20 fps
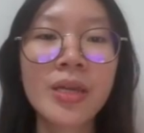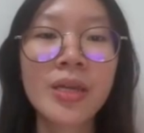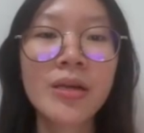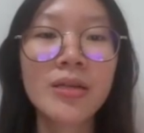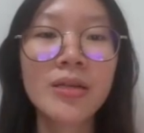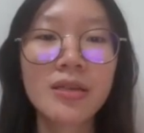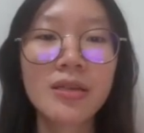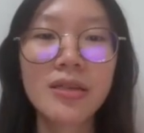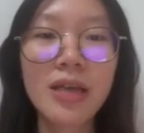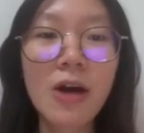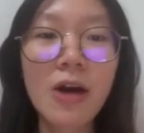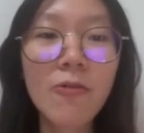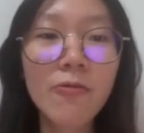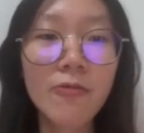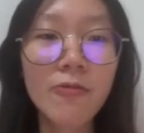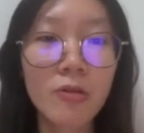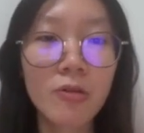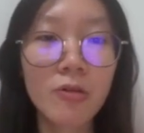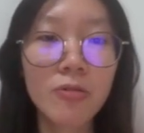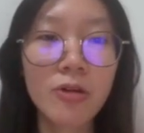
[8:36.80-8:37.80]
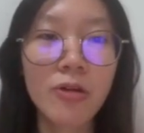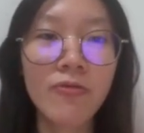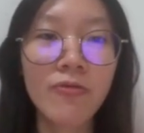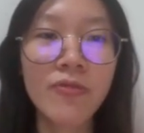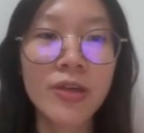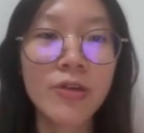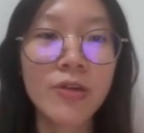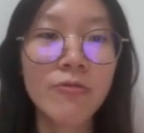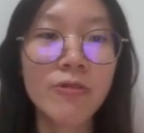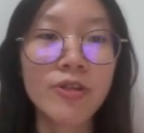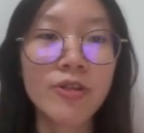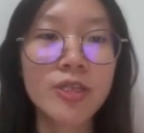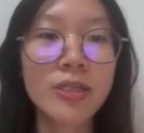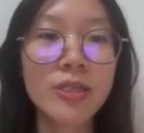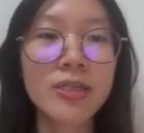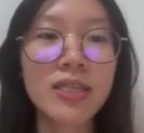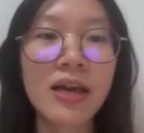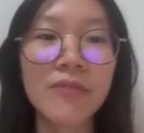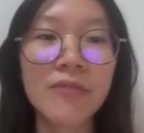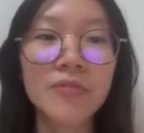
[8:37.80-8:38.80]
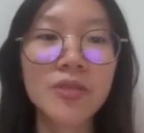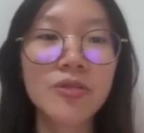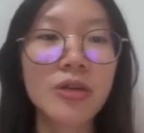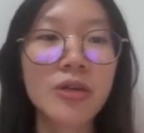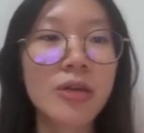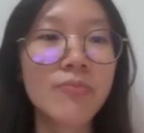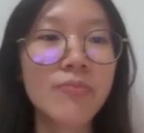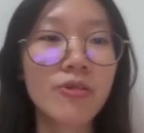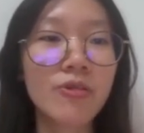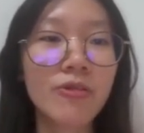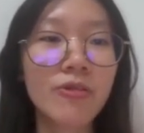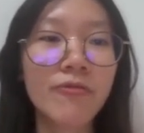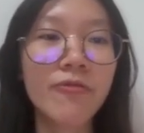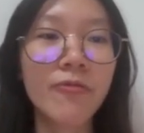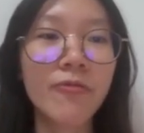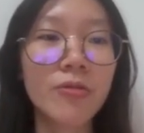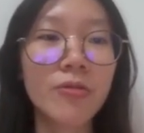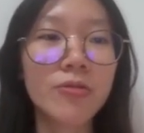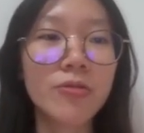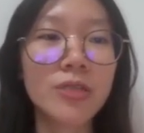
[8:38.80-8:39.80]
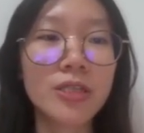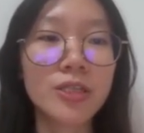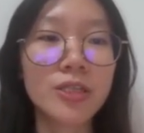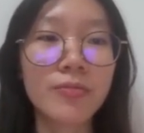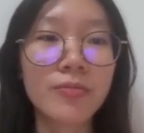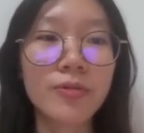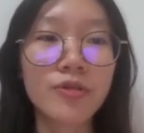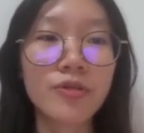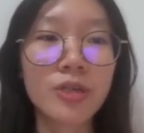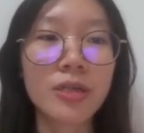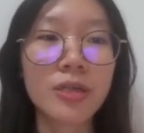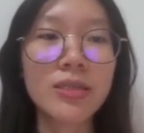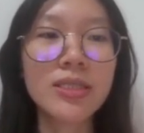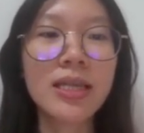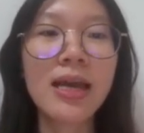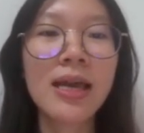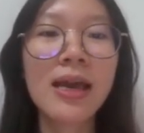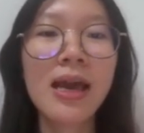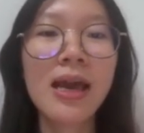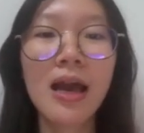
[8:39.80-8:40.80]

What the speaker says: The downflow configurations helps to improve flow distributions,